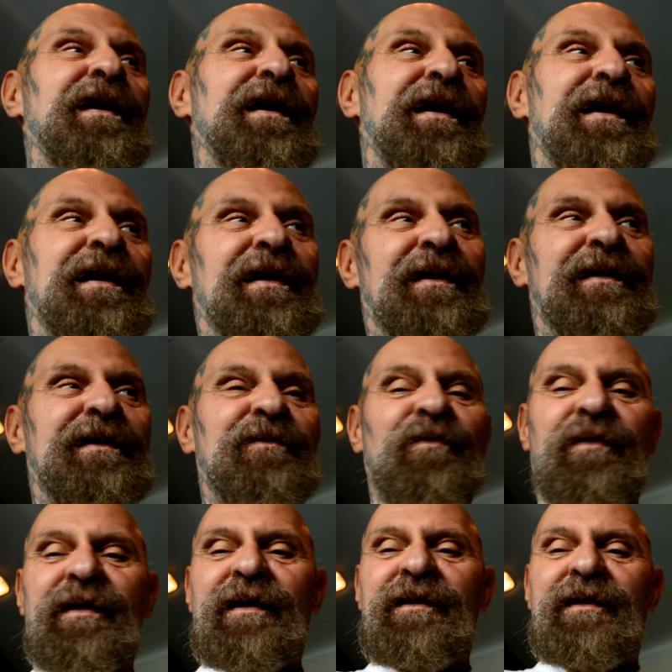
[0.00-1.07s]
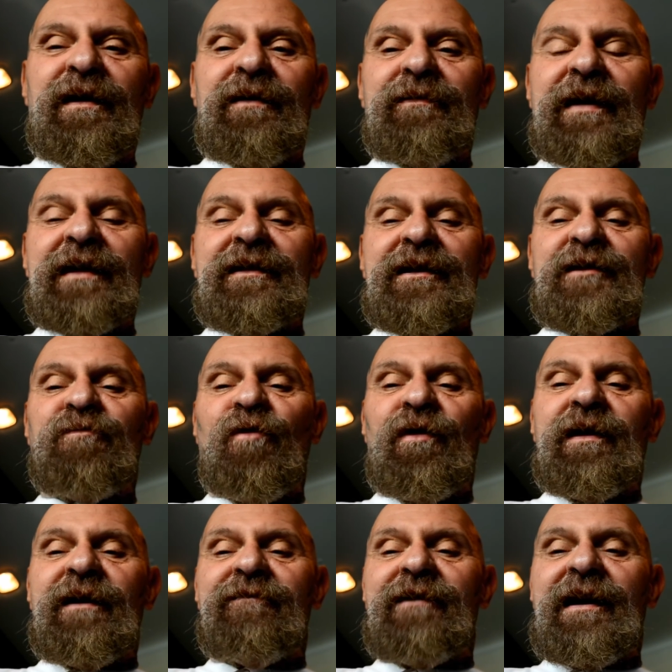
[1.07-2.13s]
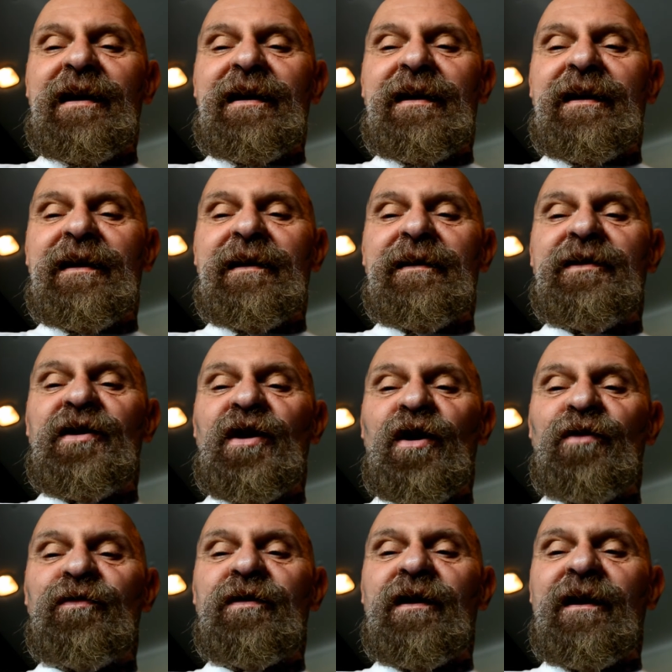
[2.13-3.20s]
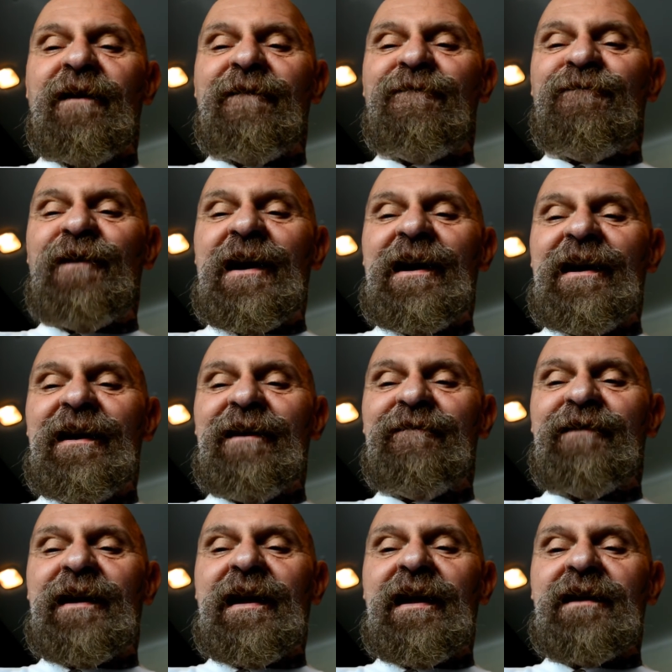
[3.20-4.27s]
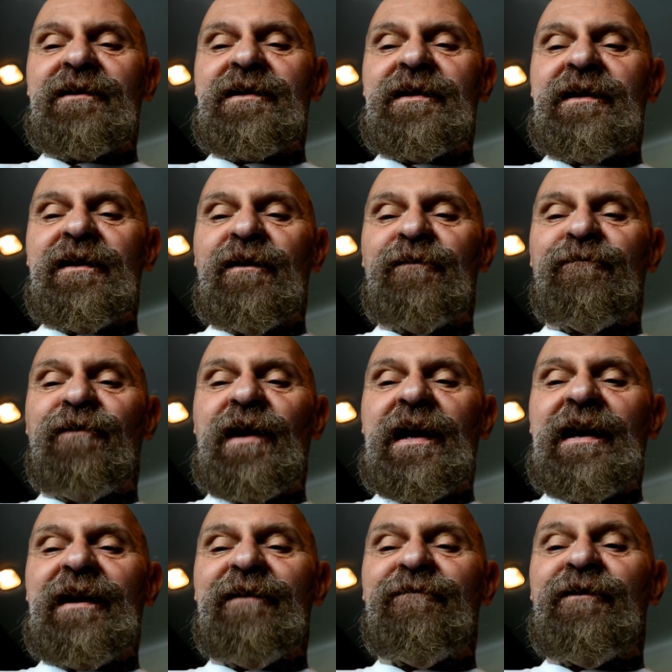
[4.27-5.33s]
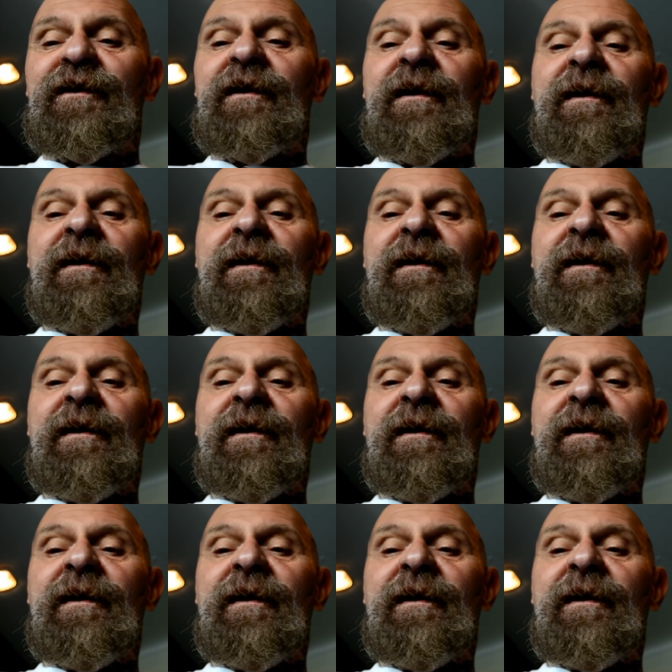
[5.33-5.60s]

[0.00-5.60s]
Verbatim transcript: And, you know, at this point I've got a Note 5, a Galaxy Note 5,